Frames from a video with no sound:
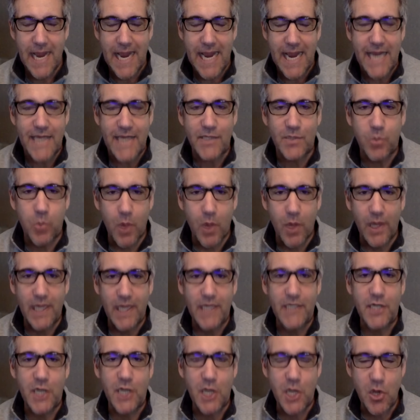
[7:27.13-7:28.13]
He's
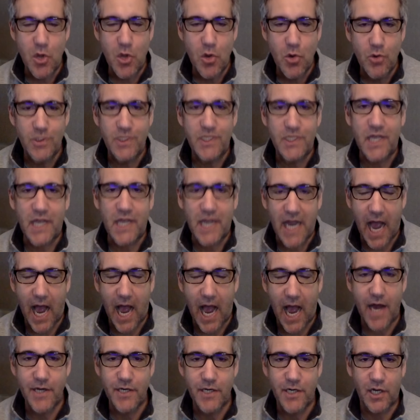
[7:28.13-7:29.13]
willing to use the
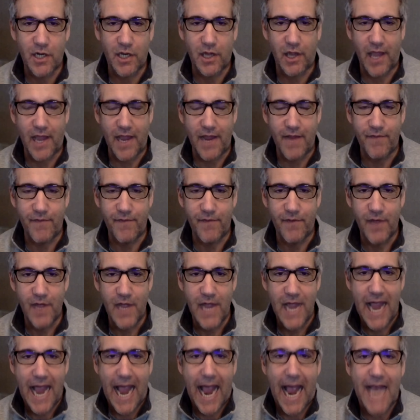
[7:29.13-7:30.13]
conclave
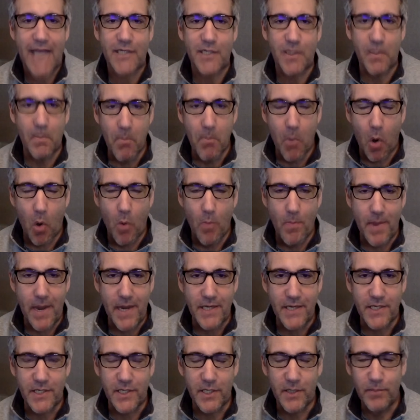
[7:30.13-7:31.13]
as a
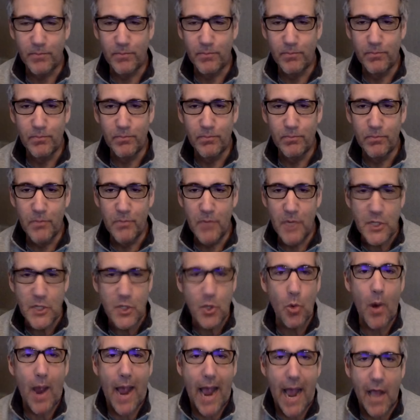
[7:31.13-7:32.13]
moment
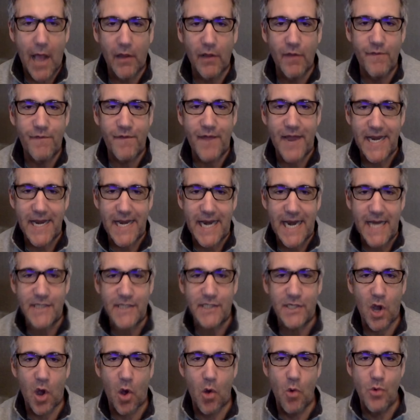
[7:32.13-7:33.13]
to elevate
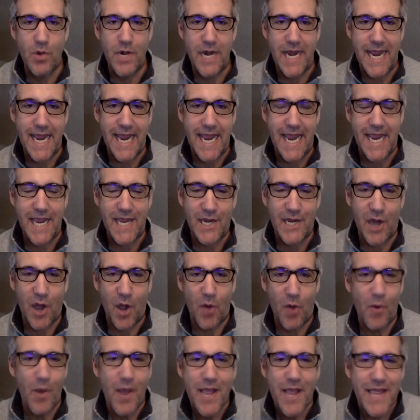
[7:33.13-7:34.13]
his own
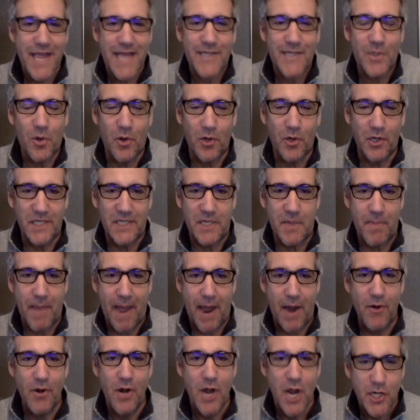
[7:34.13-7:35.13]
ego. That's all it's
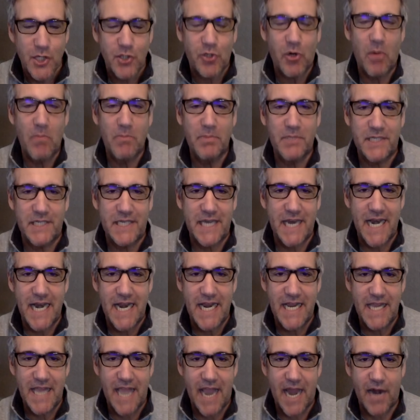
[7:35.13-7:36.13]
about. Trump
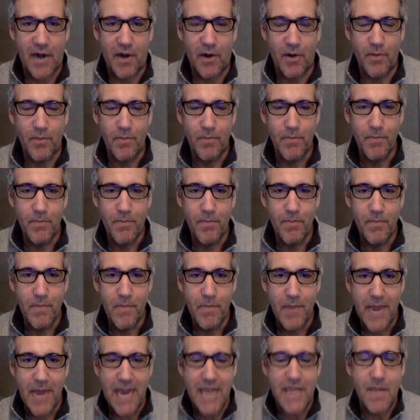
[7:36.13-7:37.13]
sitting there
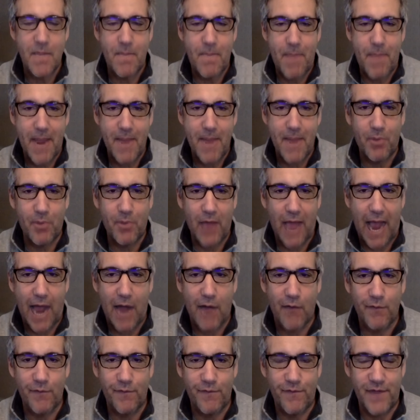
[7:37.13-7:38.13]
in the papal
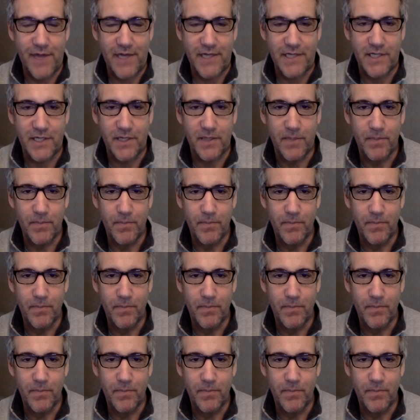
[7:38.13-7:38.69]
outfit.